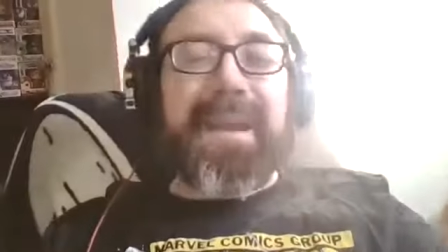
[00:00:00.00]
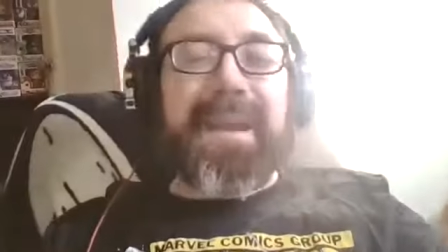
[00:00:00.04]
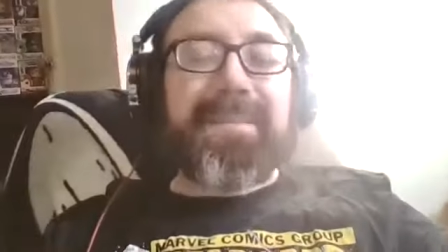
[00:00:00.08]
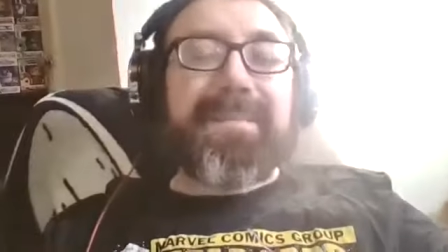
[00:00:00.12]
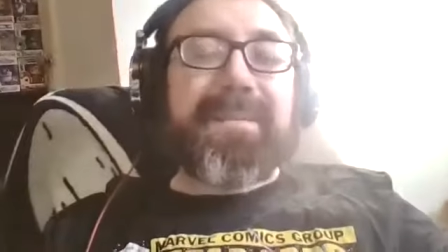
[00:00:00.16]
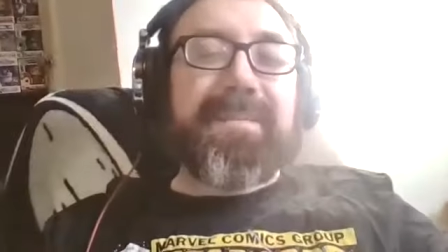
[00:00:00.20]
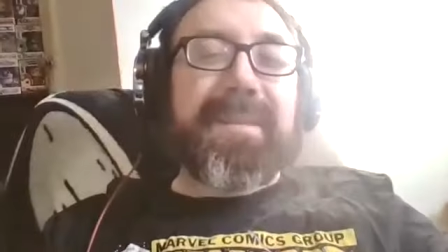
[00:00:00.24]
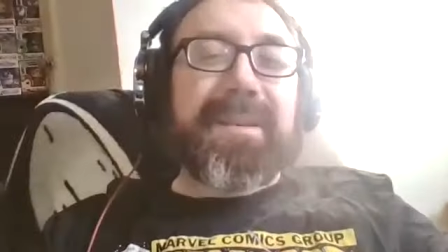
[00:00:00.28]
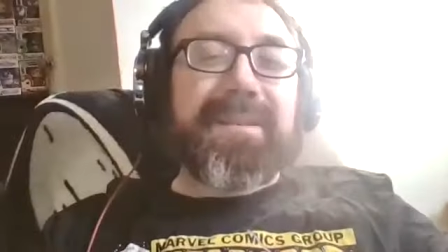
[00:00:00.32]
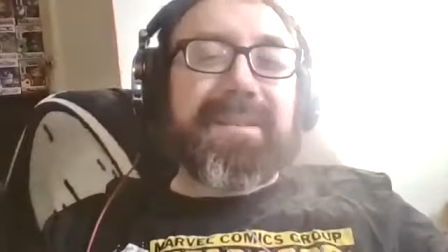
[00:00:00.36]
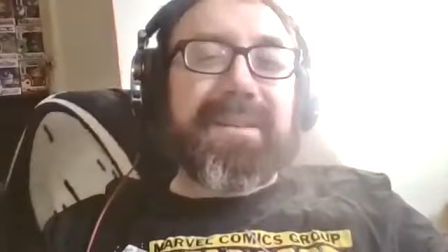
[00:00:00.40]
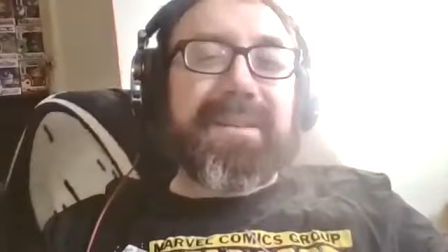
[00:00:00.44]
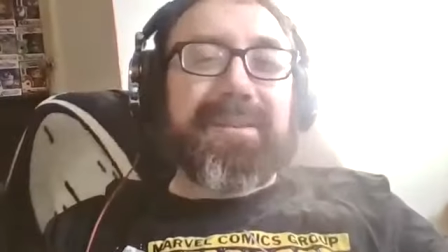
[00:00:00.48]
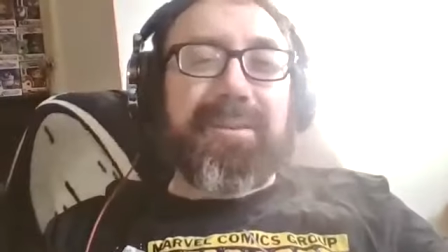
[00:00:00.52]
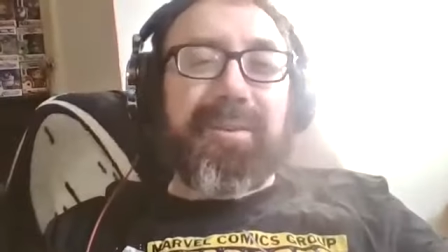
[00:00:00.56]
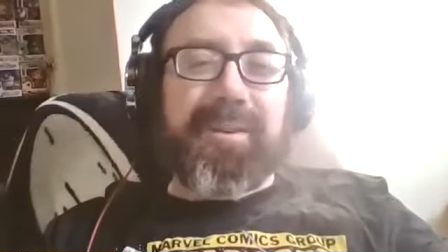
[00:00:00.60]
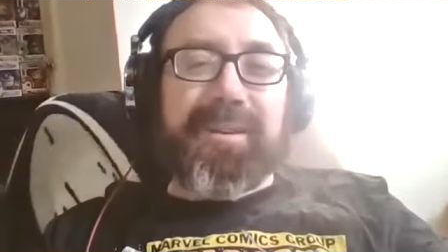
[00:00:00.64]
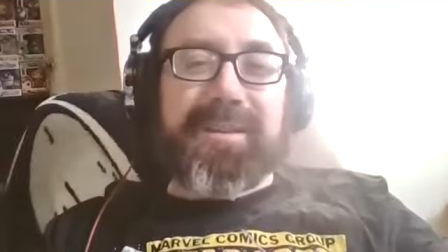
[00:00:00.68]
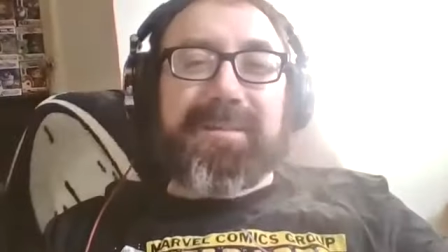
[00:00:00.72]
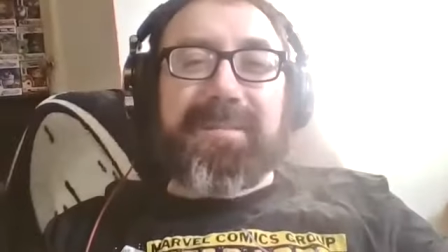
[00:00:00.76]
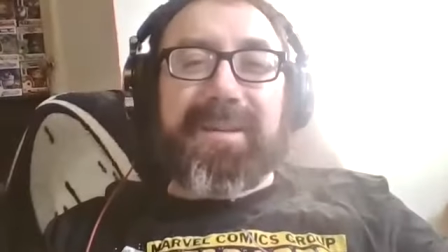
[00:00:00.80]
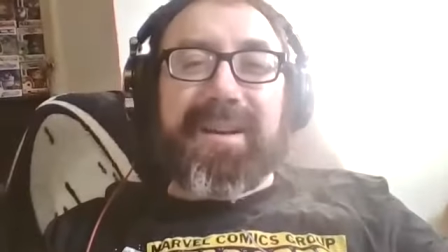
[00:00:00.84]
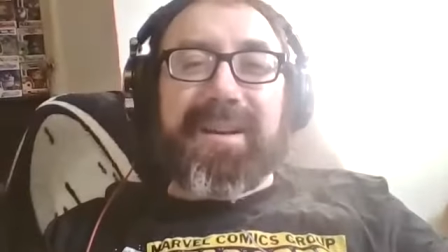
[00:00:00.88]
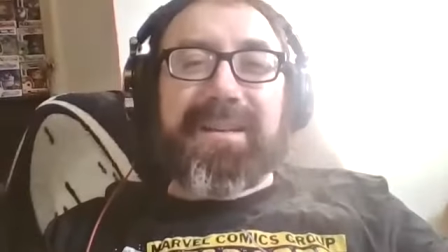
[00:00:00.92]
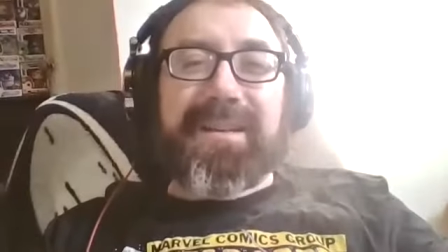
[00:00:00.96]
bateman basically
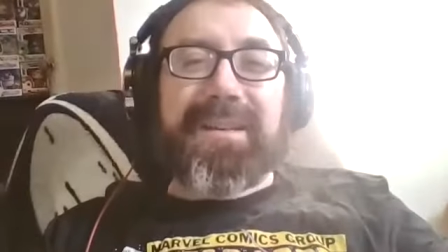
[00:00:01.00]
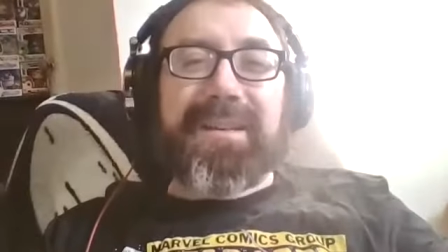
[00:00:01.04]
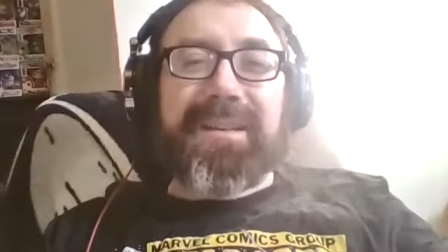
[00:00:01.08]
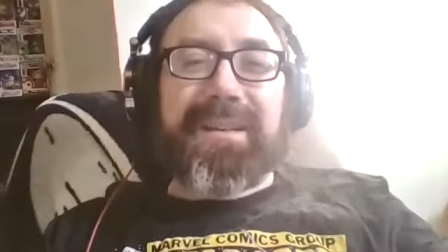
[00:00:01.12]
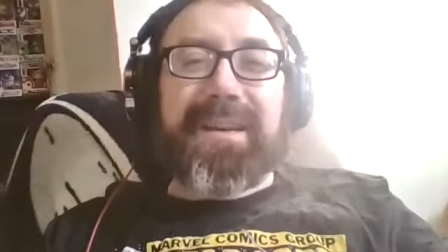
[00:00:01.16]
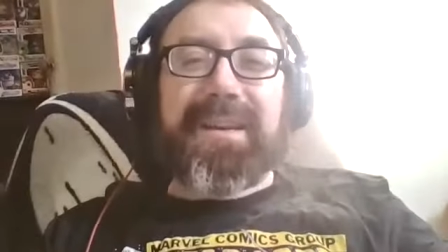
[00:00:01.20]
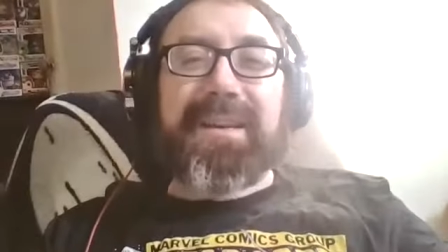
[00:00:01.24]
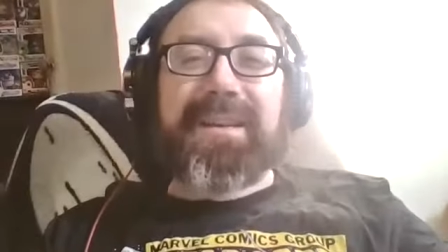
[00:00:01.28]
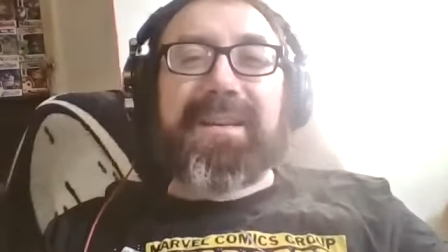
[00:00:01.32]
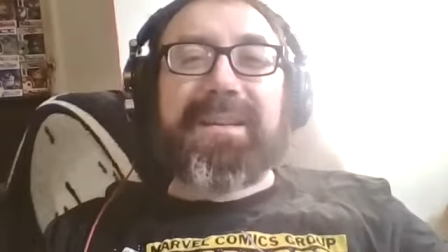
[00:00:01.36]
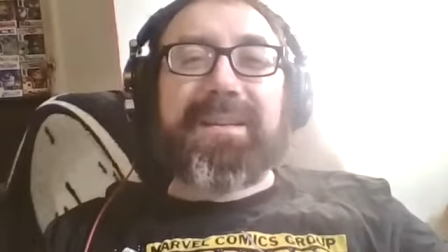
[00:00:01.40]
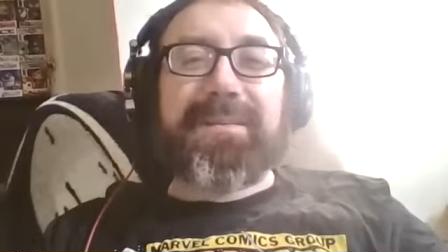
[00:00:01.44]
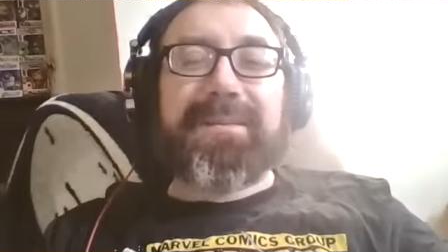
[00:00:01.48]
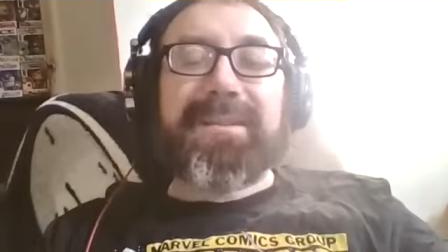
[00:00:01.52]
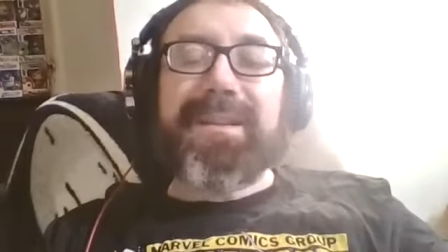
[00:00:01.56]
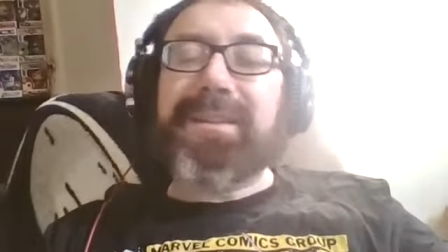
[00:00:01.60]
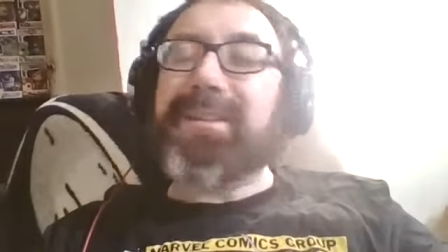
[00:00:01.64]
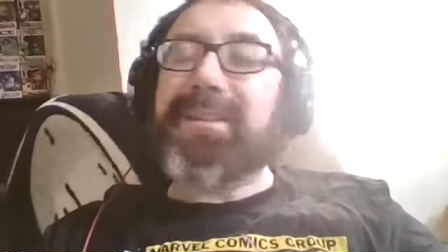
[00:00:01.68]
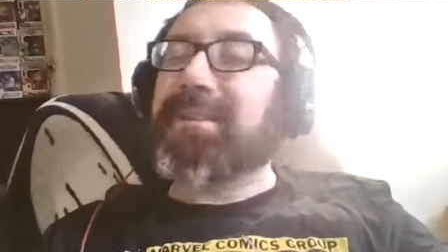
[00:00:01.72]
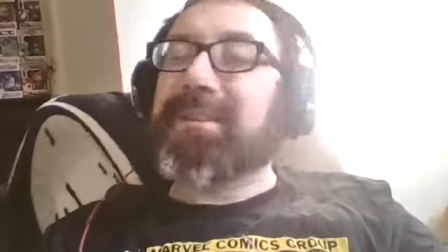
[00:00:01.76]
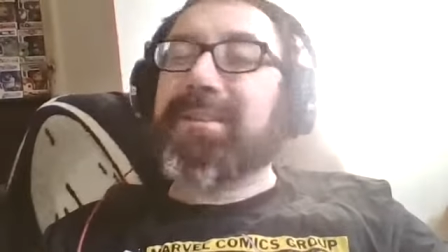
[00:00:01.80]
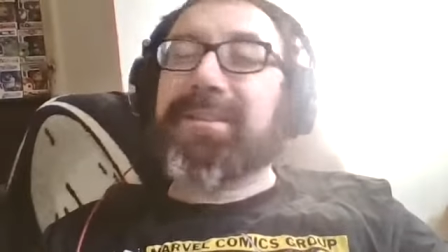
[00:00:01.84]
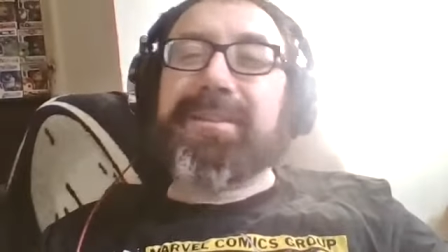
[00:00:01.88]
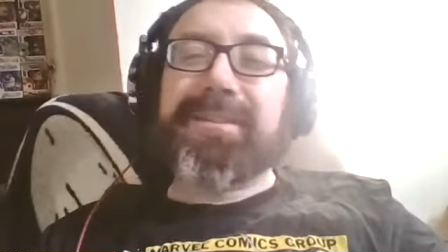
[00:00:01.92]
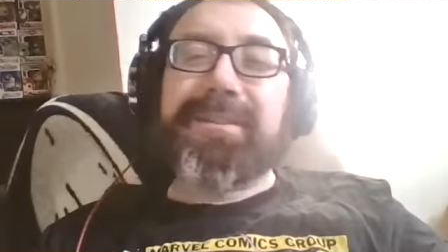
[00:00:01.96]
called him on it like he was
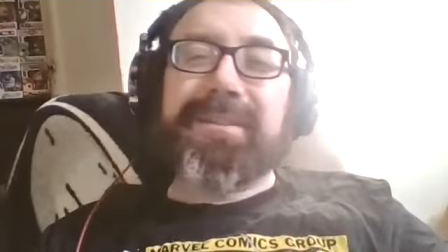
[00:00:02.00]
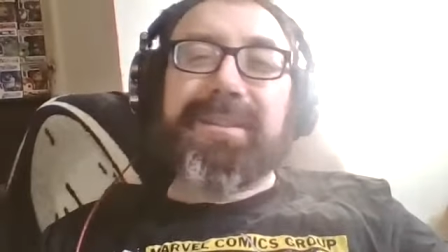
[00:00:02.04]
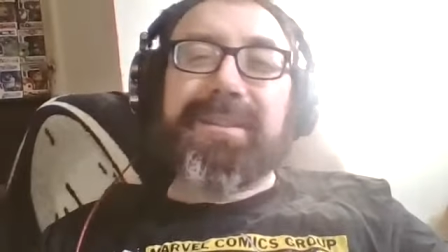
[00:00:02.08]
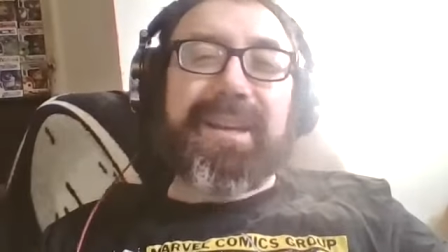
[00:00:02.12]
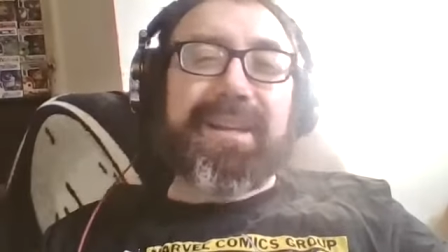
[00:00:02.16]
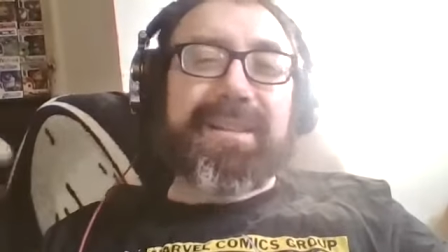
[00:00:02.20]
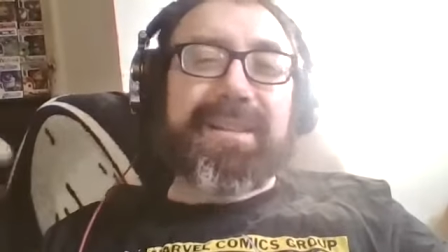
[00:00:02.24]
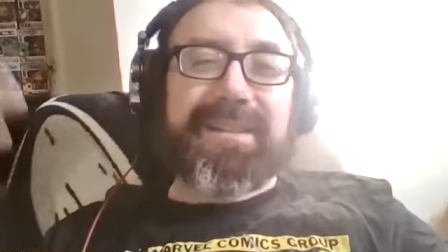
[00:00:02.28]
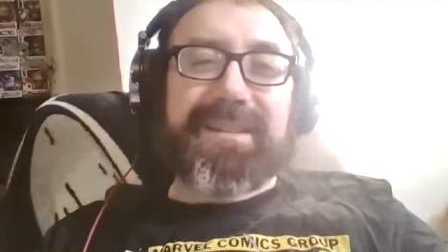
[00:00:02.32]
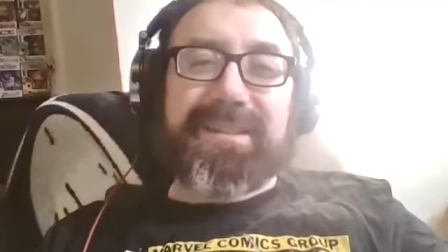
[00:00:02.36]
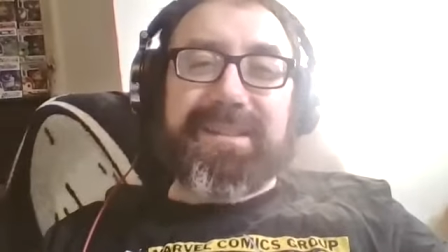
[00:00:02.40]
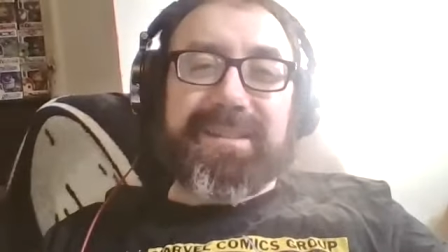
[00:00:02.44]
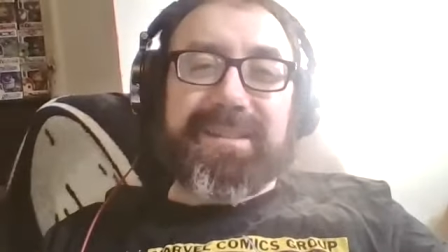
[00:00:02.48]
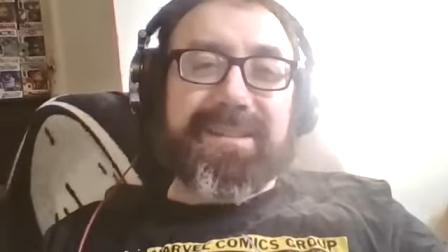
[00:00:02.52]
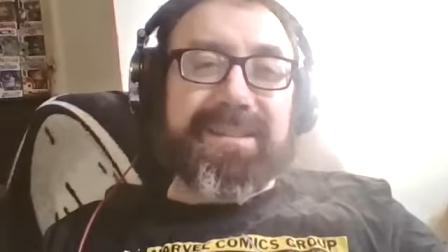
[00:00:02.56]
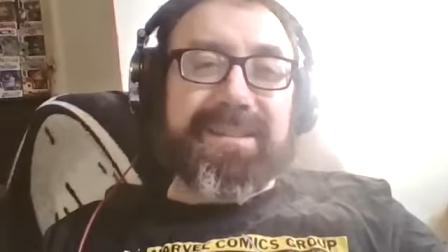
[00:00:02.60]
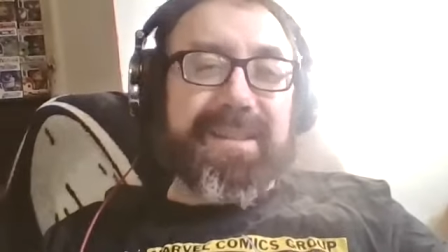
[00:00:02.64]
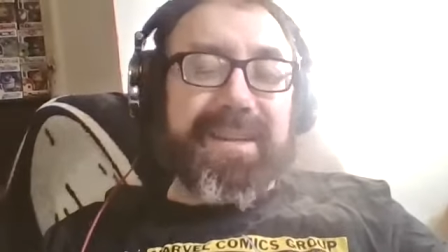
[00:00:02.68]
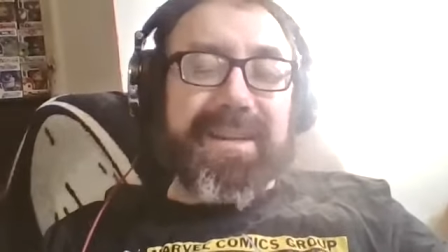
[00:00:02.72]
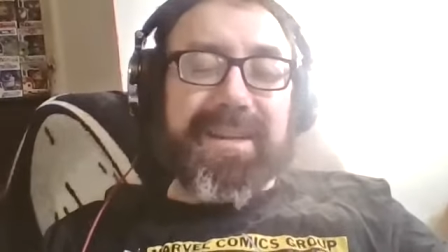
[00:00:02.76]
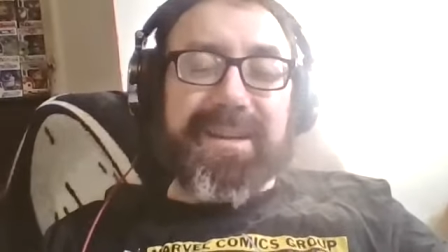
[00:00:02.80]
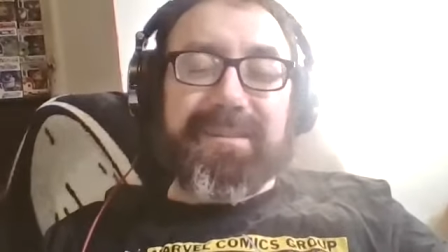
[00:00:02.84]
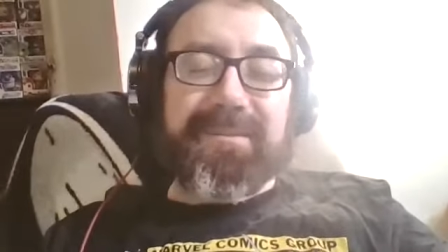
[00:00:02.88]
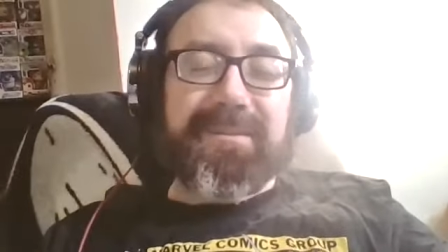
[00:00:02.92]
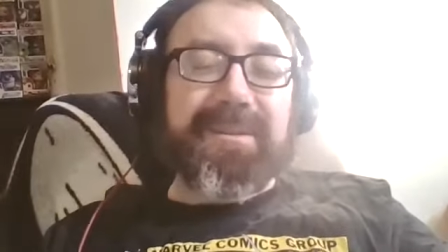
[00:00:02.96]
like dude like this is like